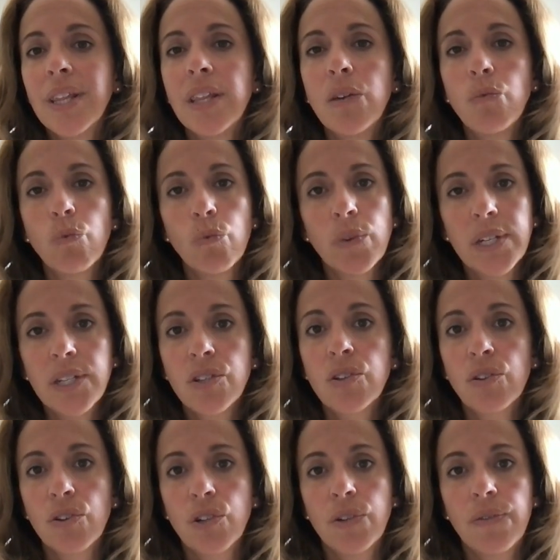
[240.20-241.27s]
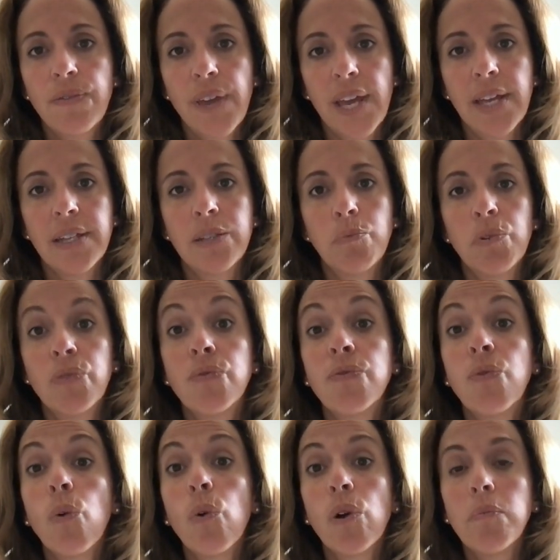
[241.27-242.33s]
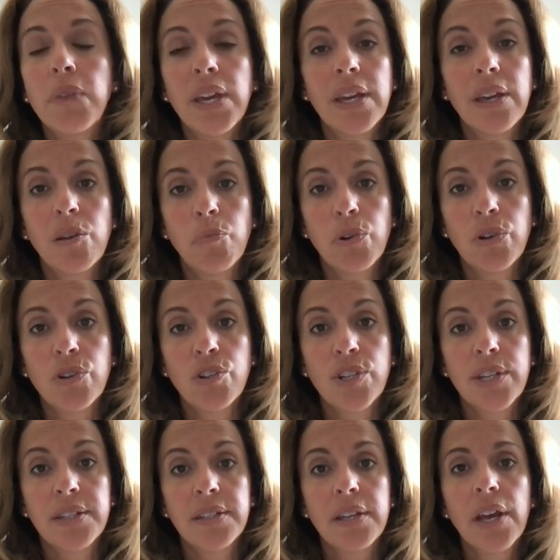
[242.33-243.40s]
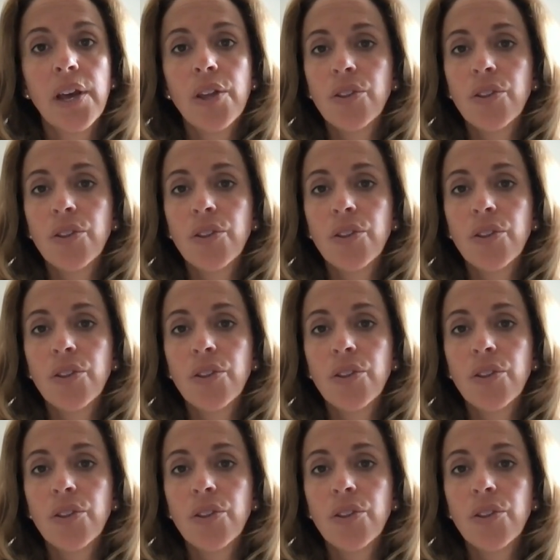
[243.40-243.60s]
the research phase before making a purchase.